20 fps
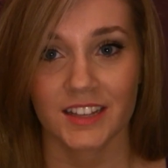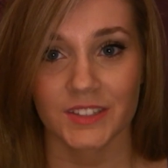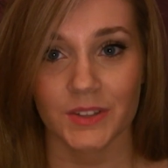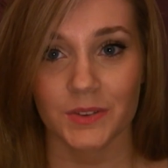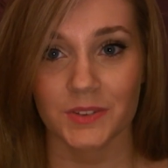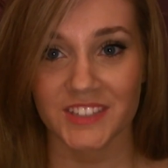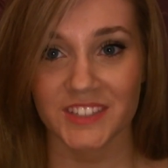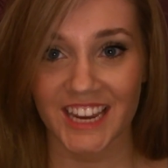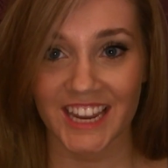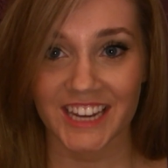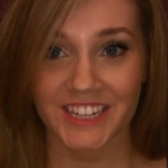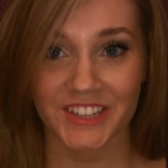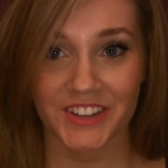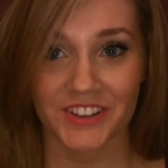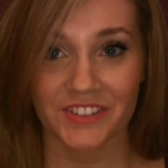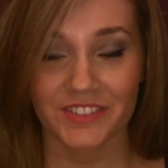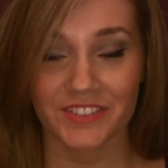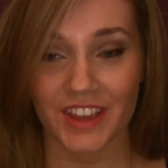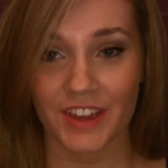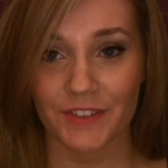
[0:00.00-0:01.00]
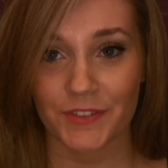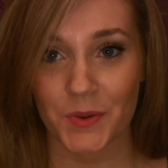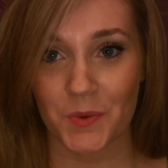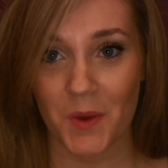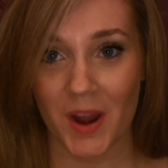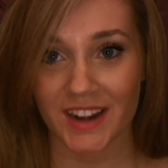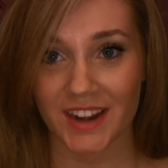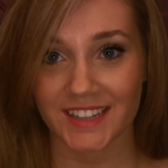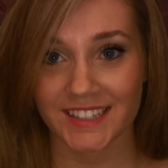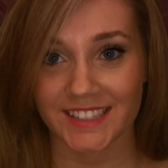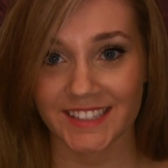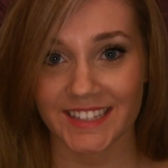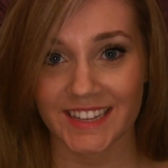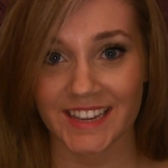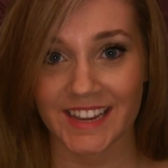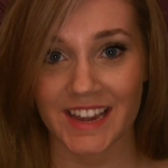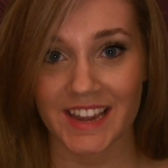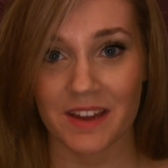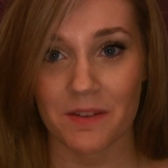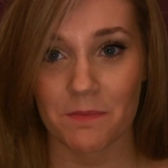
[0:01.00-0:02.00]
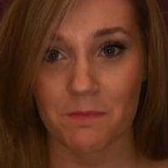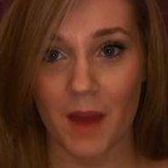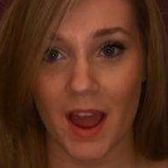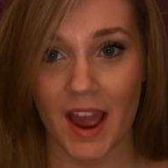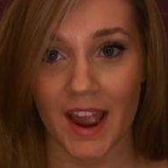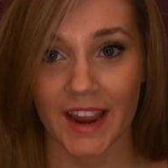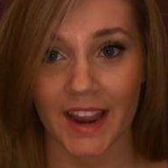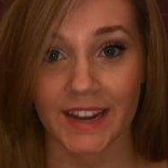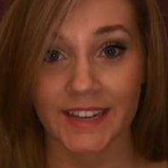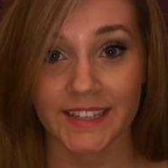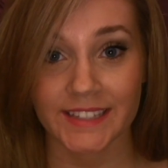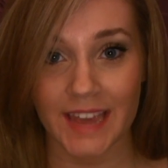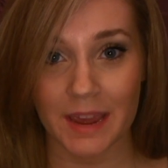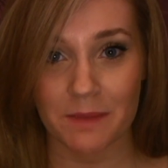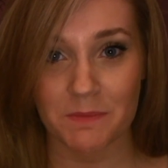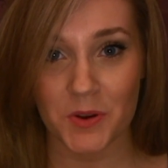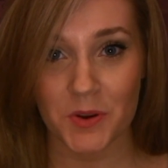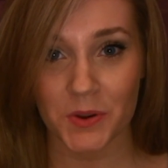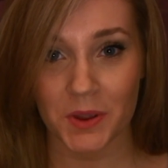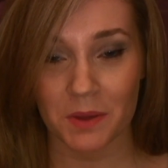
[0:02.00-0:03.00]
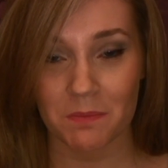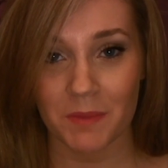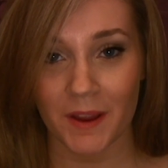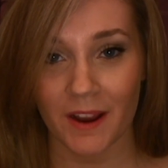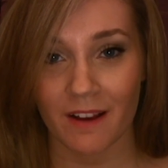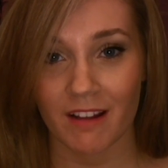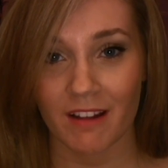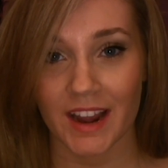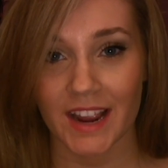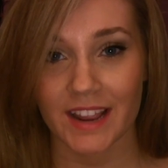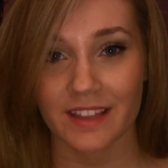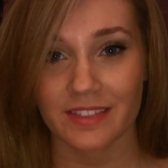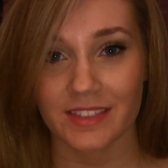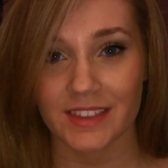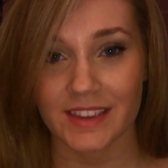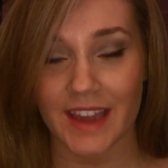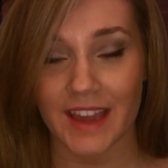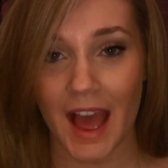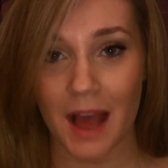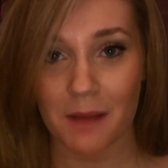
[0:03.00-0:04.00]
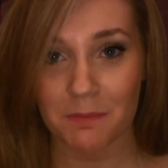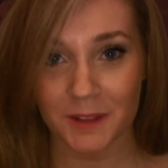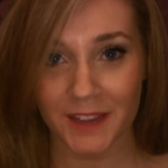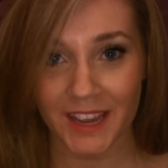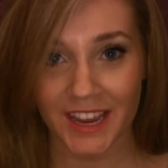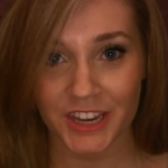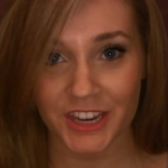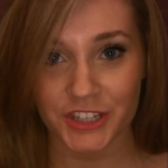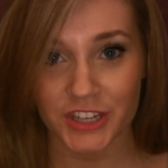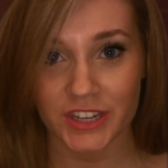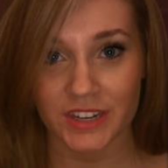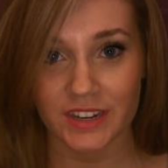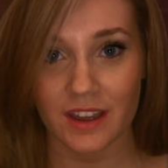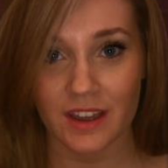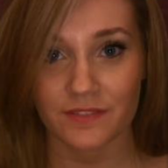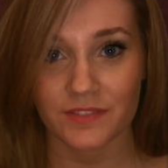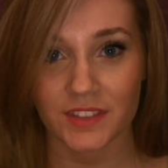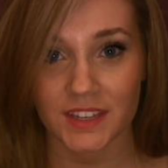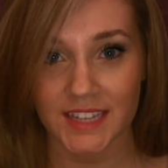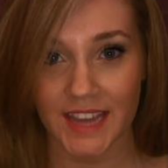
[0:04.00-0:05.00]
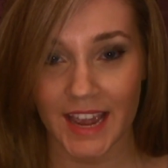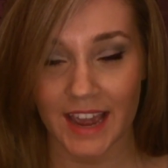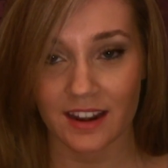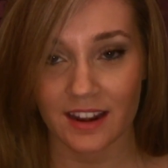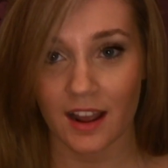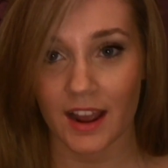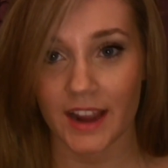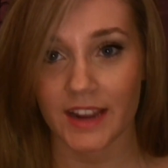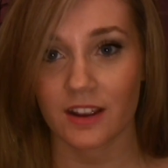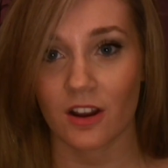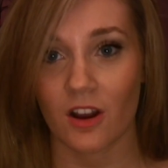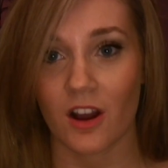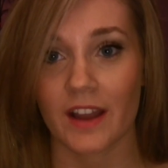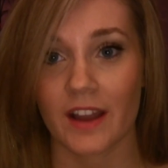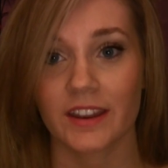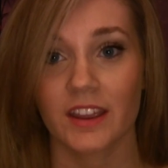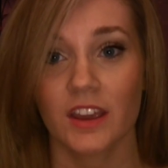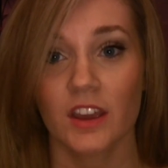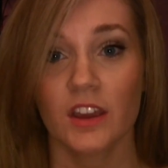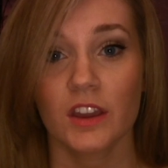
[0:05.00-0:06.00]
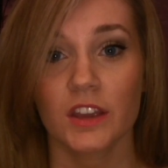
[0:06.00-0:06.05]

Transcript: So stay tuned if you want to see my demo comparing the application of the tan icon